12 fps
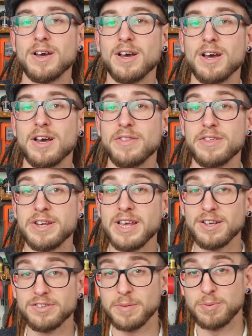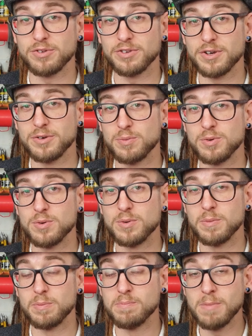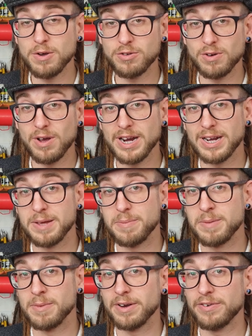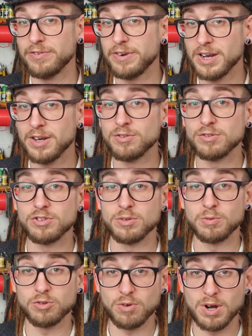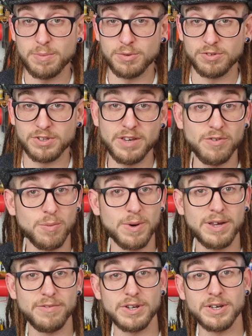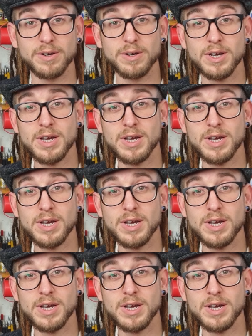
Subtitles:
The next episode will most likely be my 300 subscribers giveaway video.